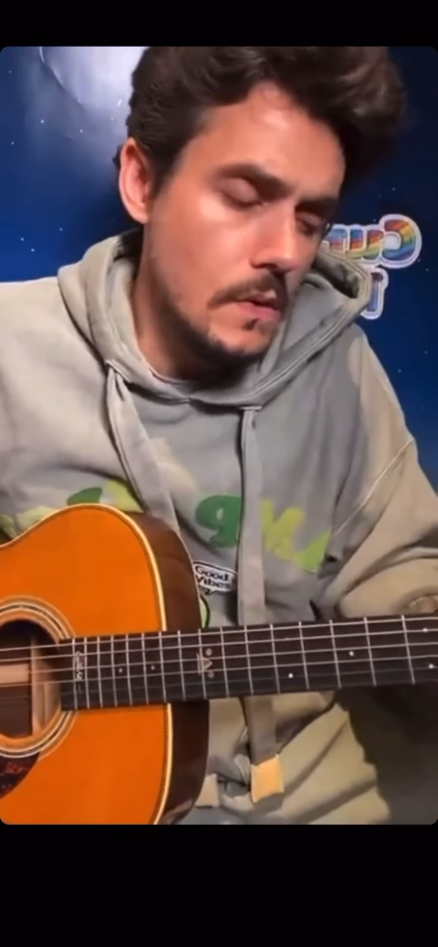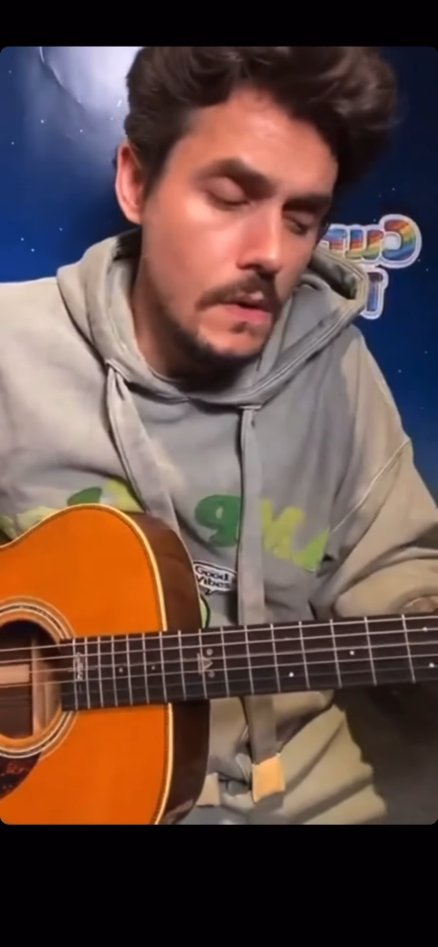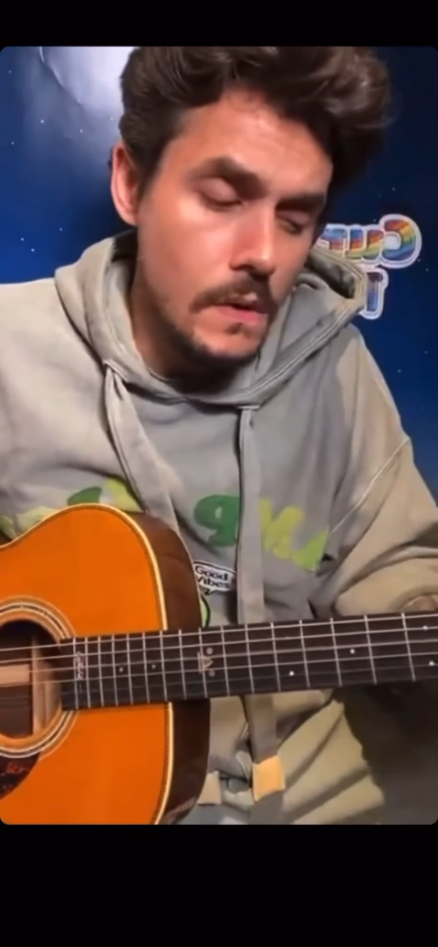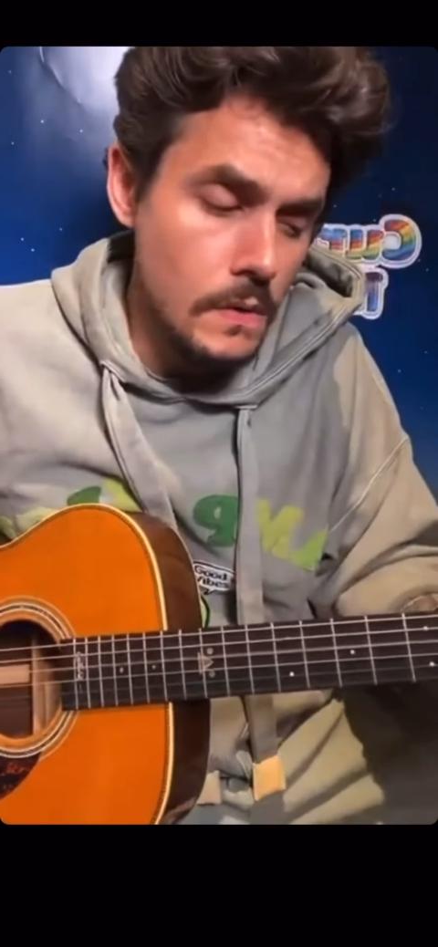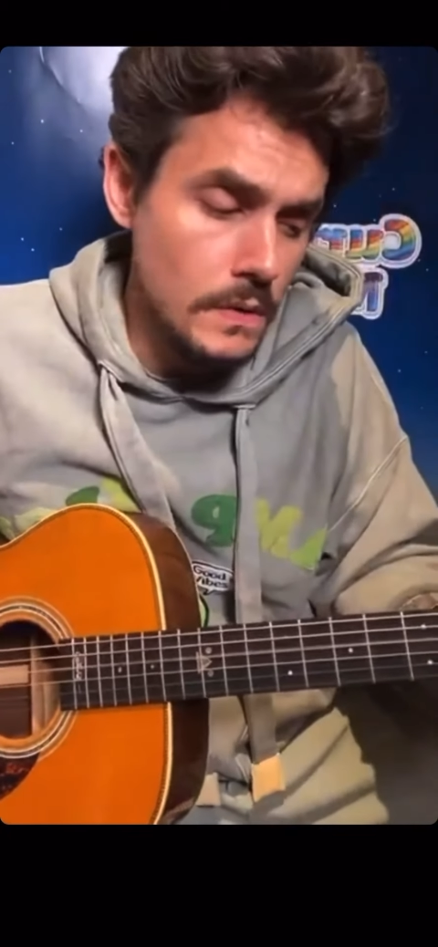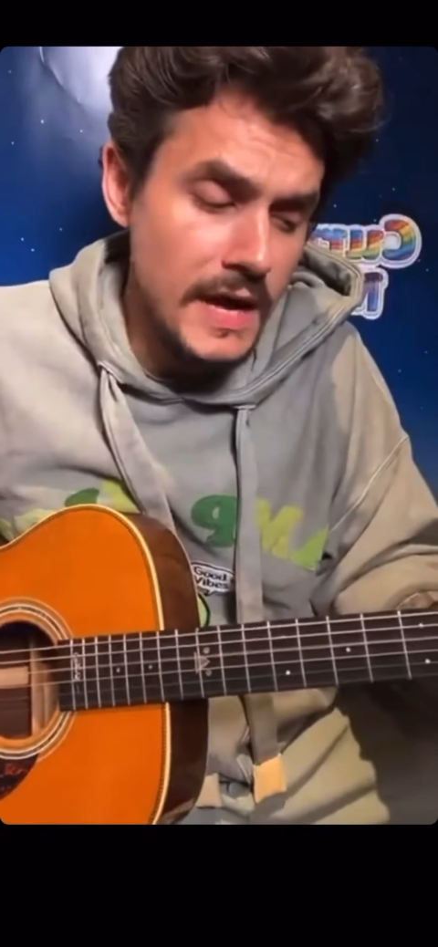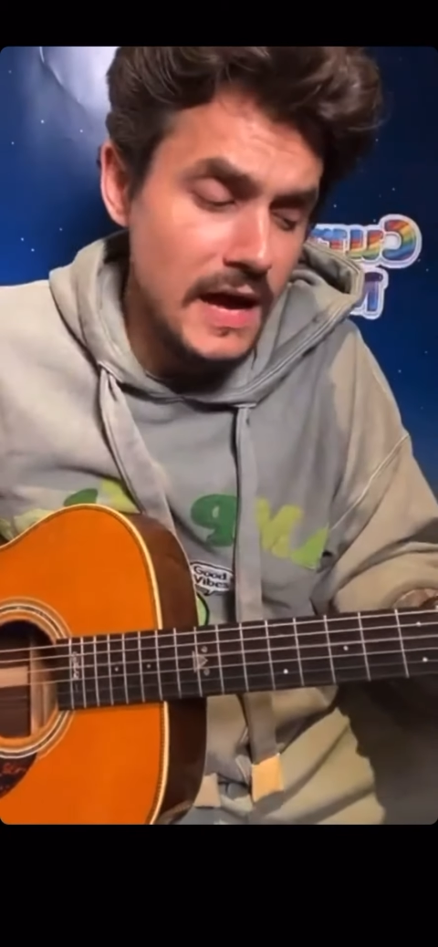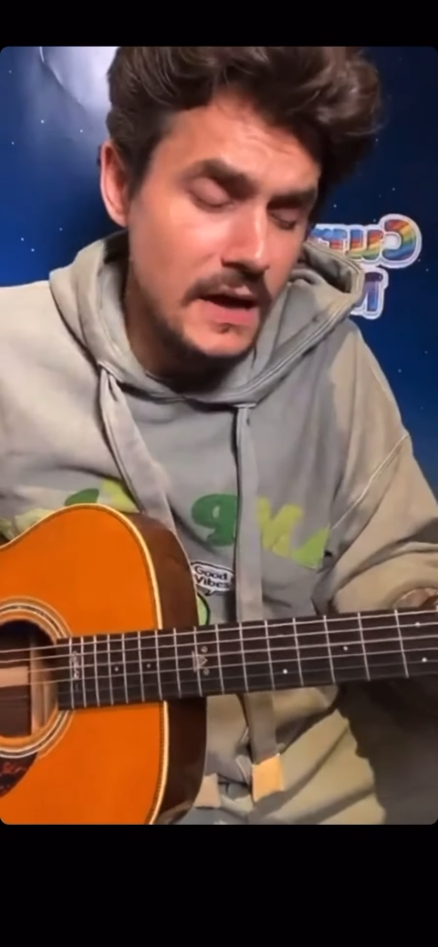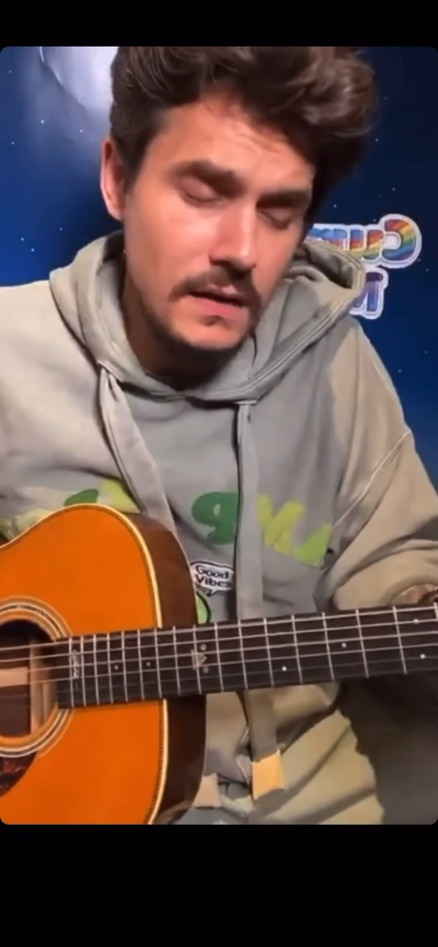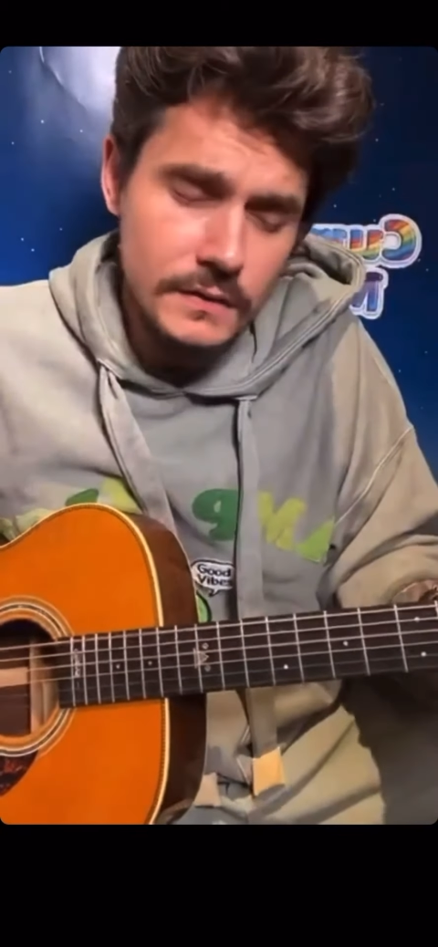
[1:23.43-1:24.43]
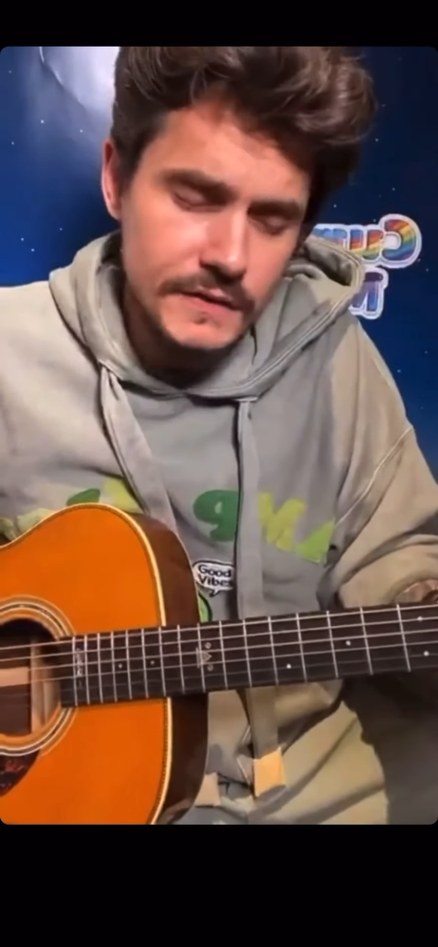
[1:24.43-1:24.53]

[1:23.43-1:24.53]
Oh, now